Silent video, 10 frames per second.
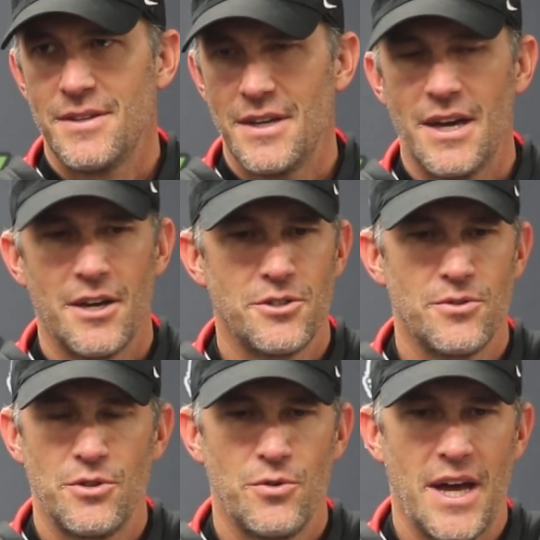Yeah,
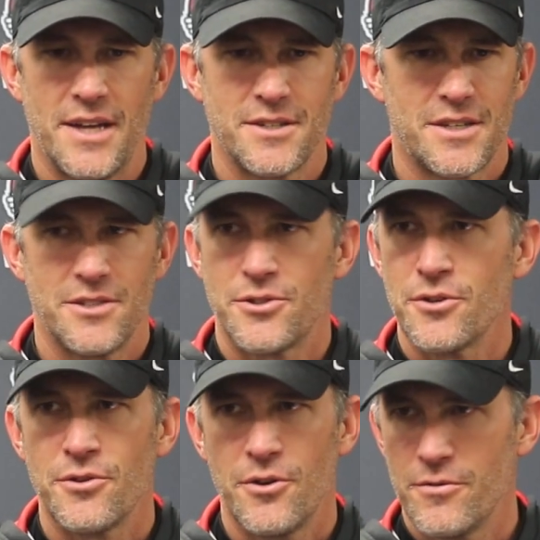you had to get
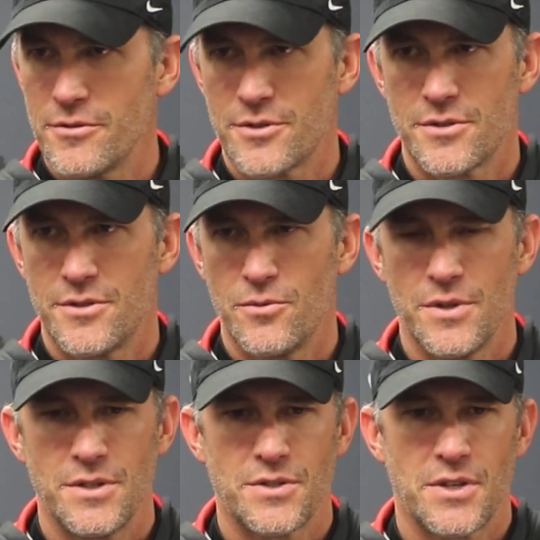turnovers to
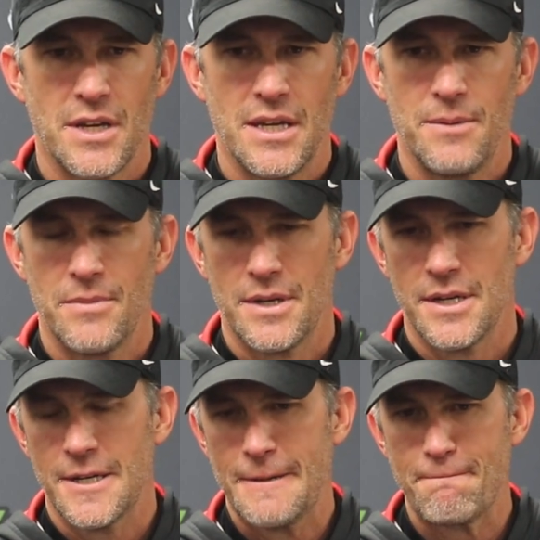win this game.
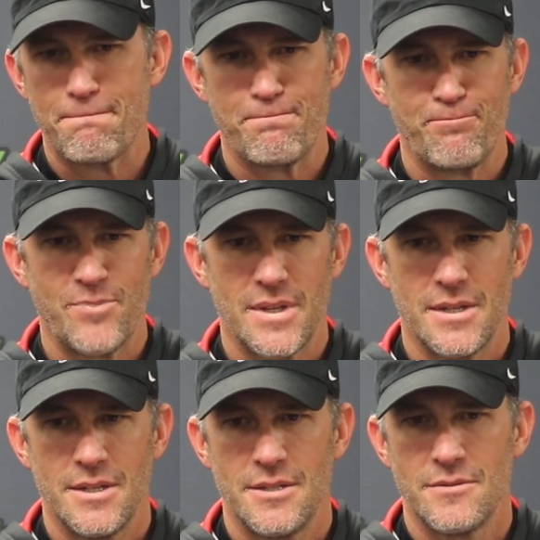
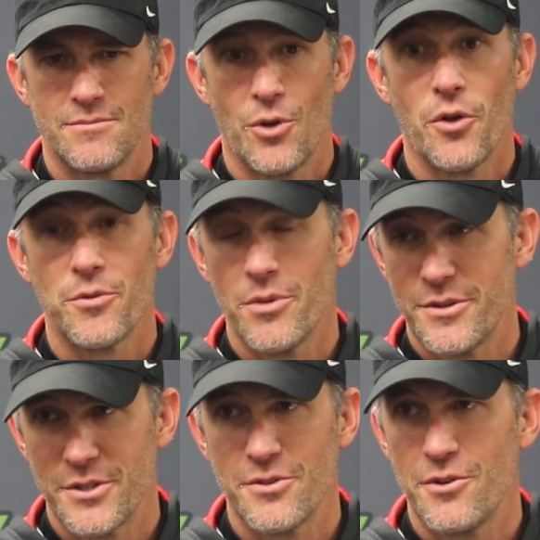And multiple
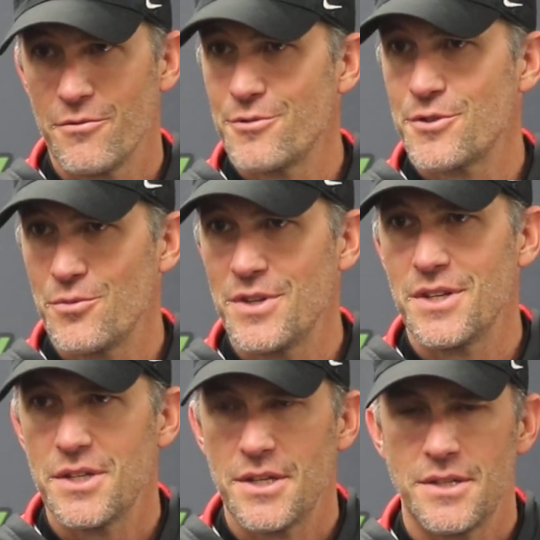turnovers, and we
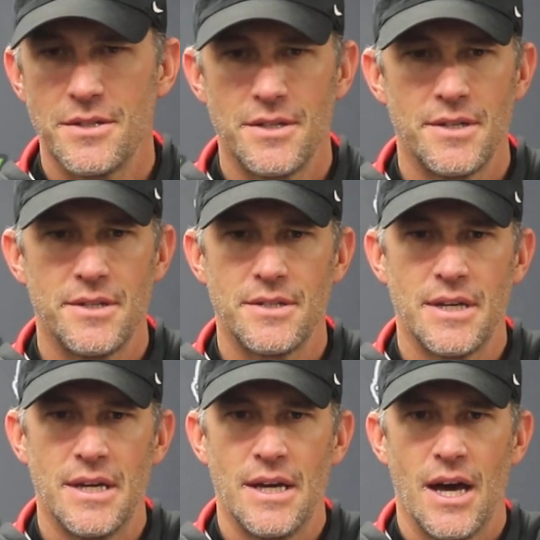did. And
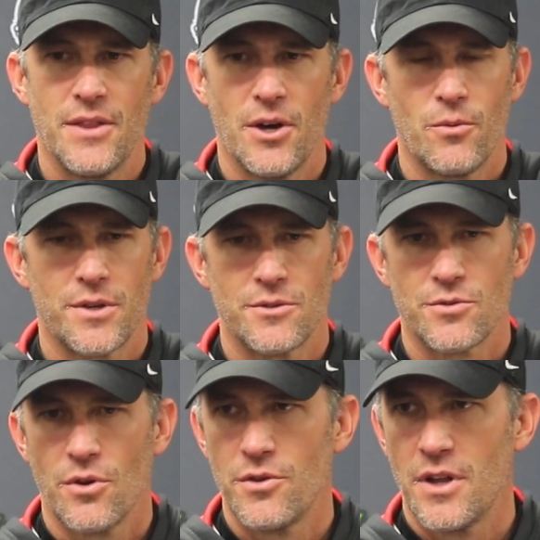I thought we
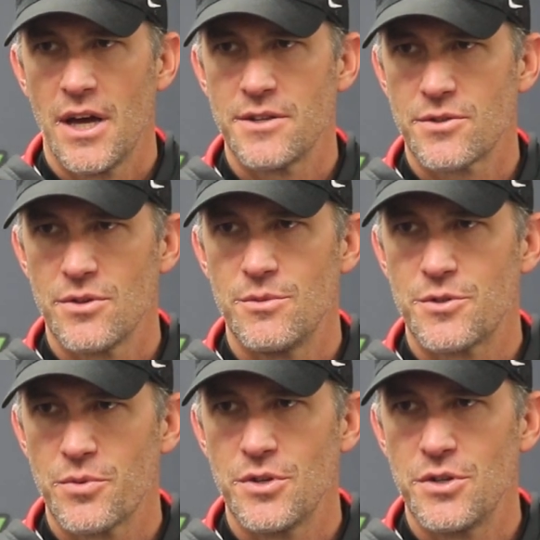controlled the line of
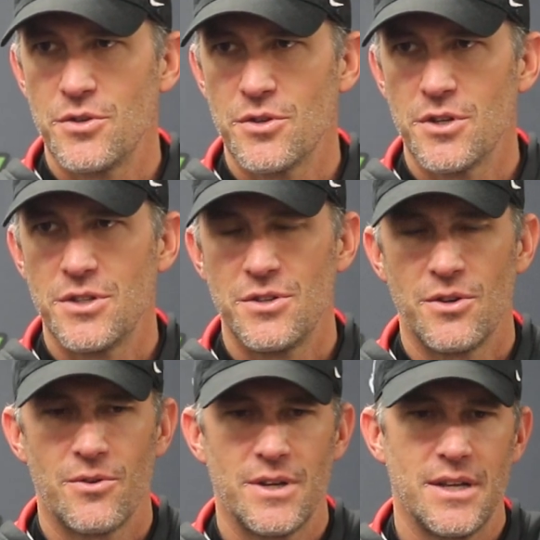scrimmage pretty good. You
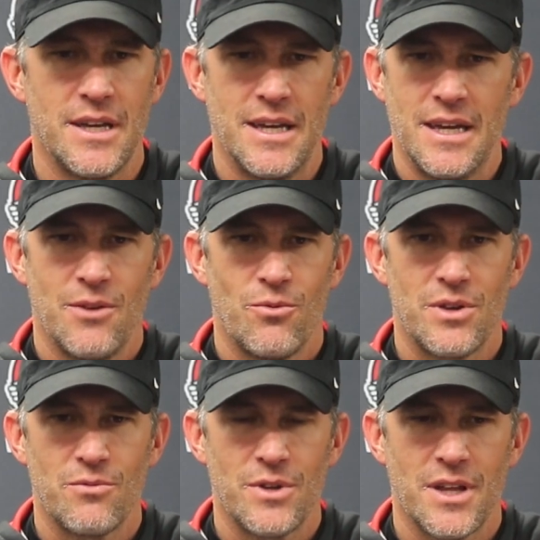know, it
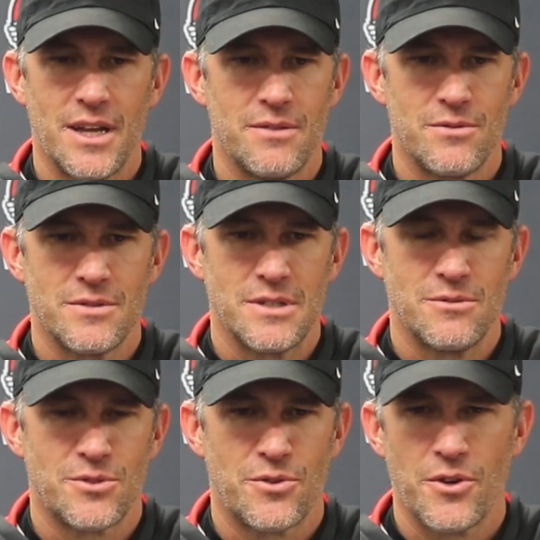was
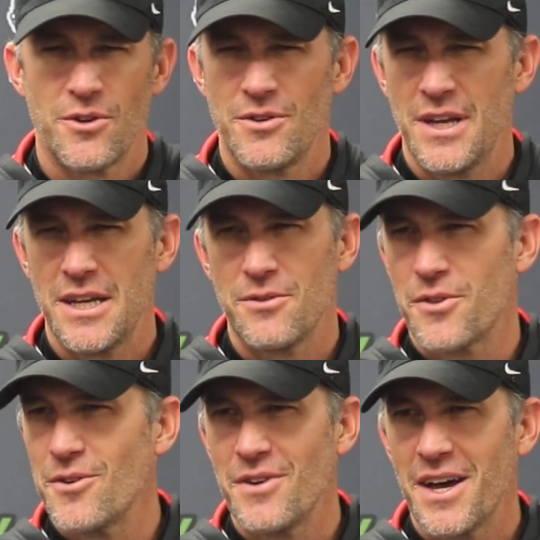a 3rd and 8,
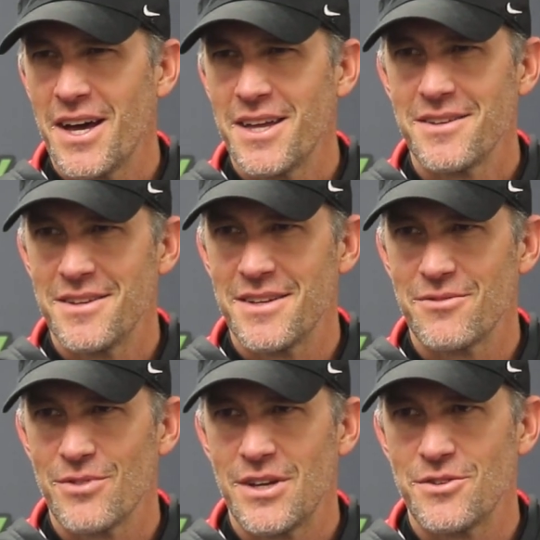3rd and 9, and
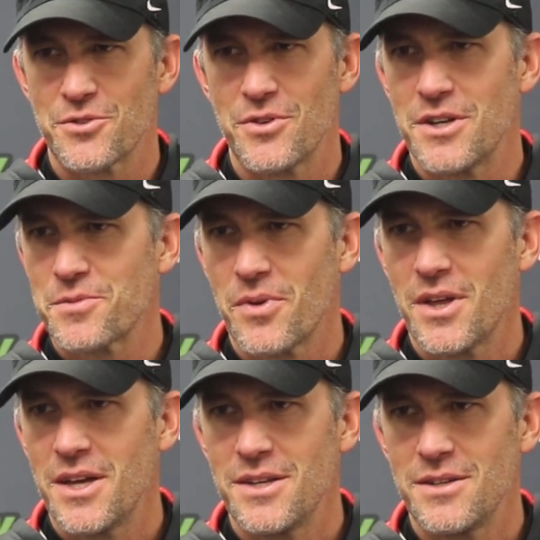they ran the stretch
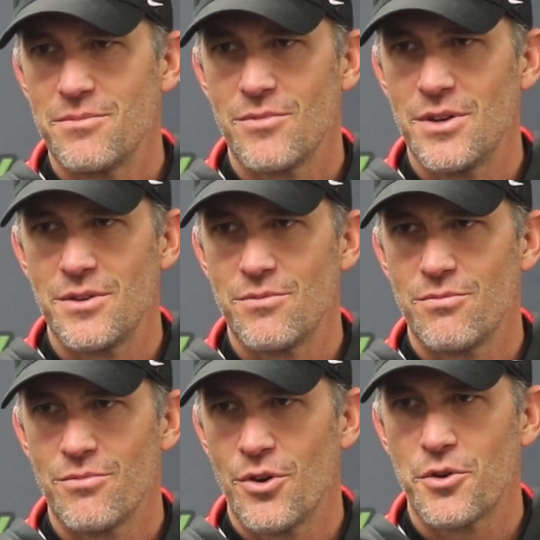play, and he
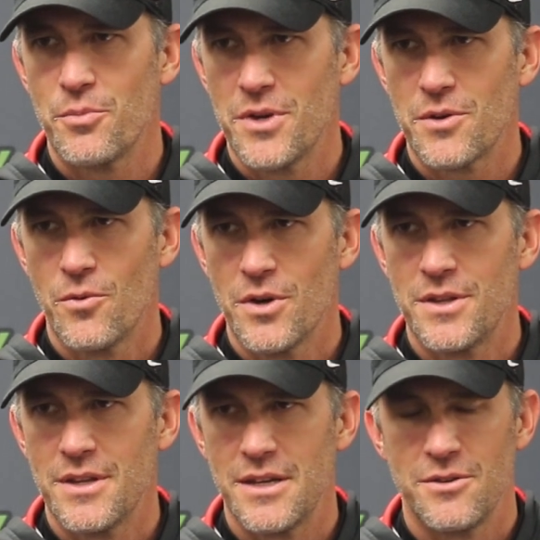broke a big
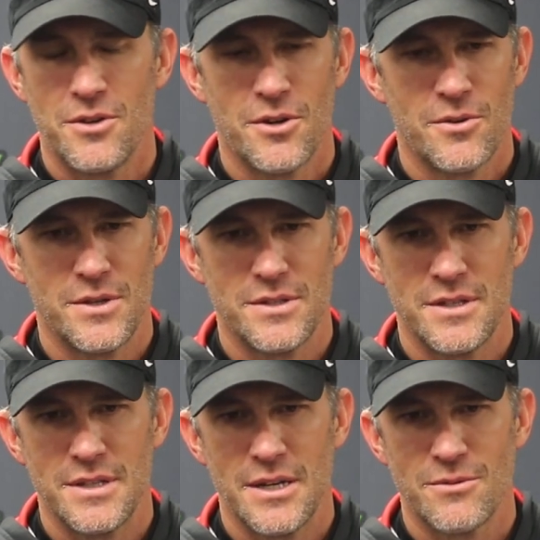one that, you know,
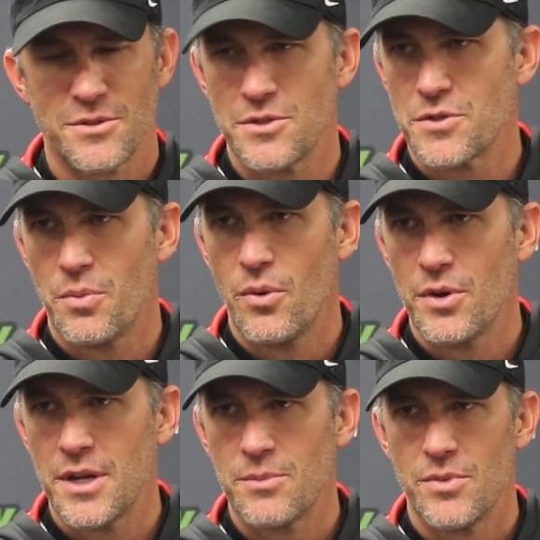and that was
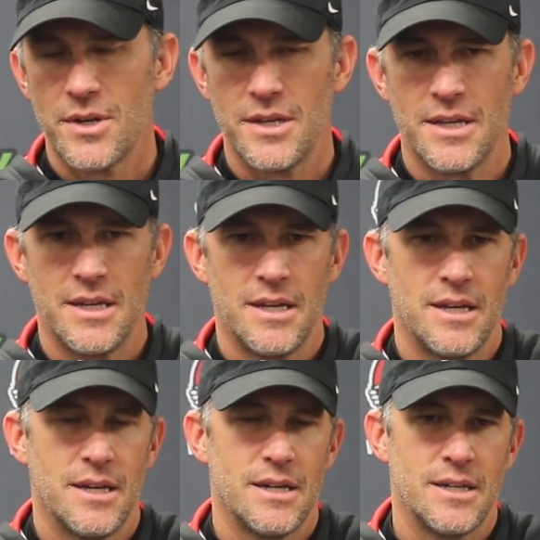disappointing. But
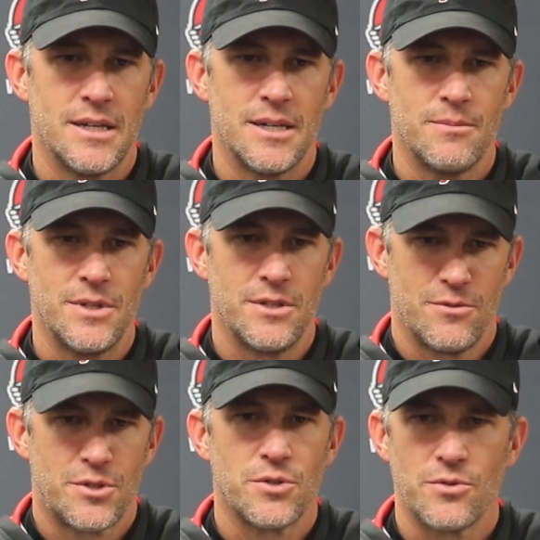And
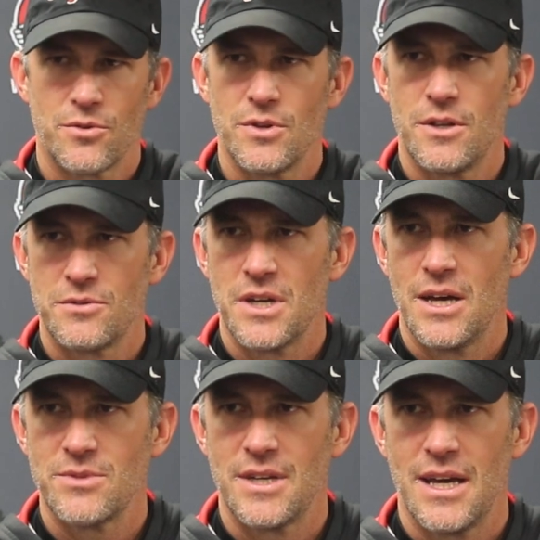there was two or three other
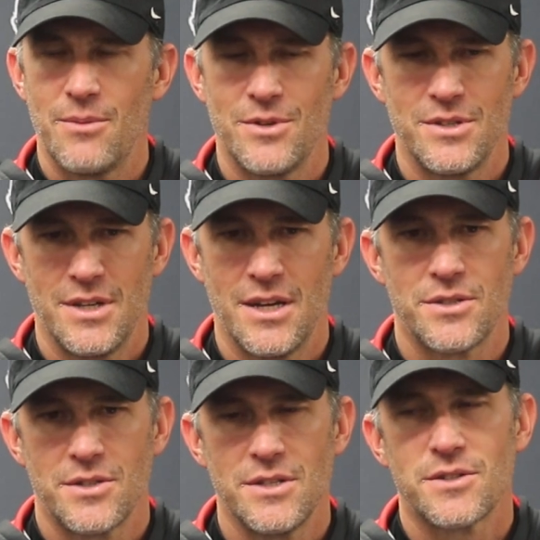times that happened. But,
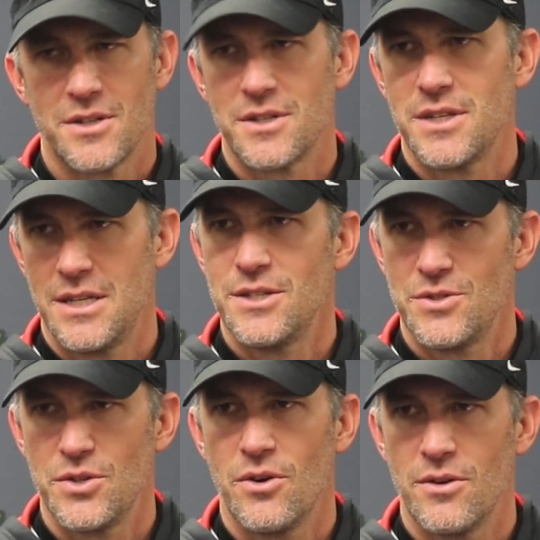yes, he's going to get
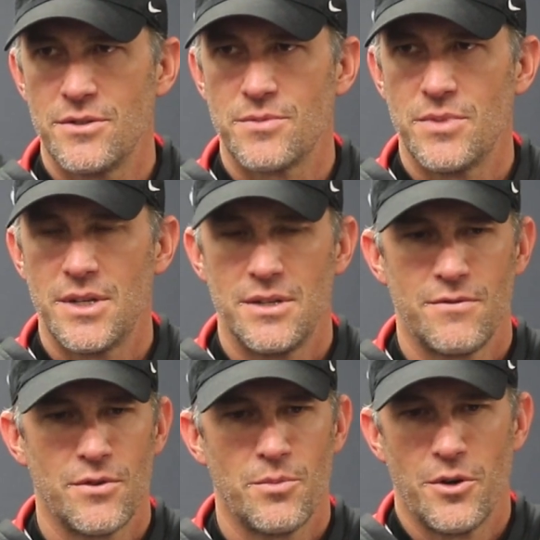his yards.
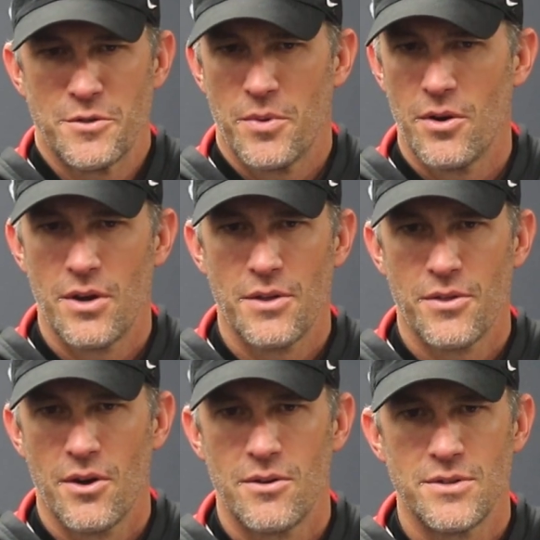But for the most part, I
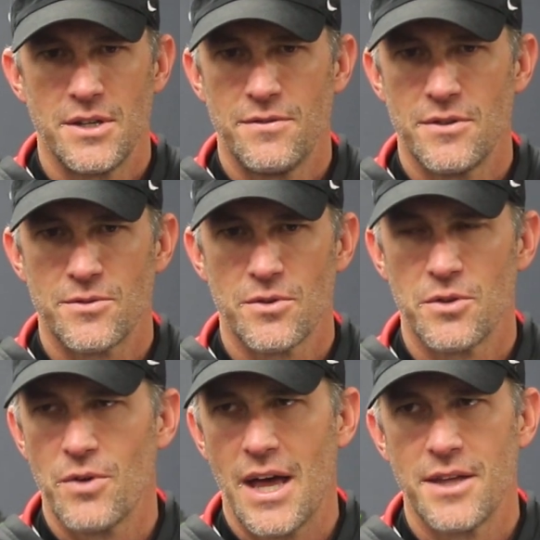thought our defense
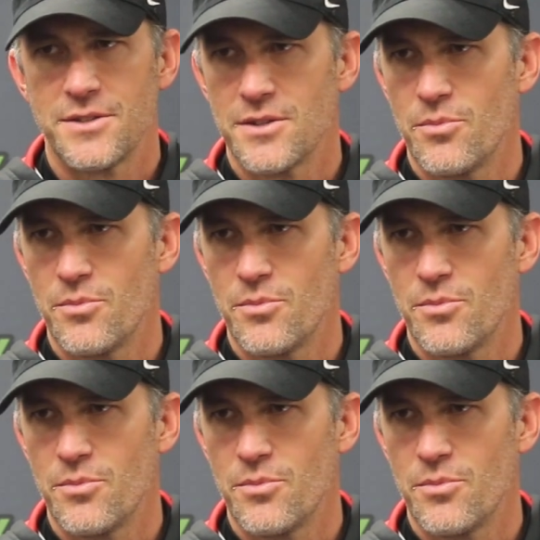really rallied to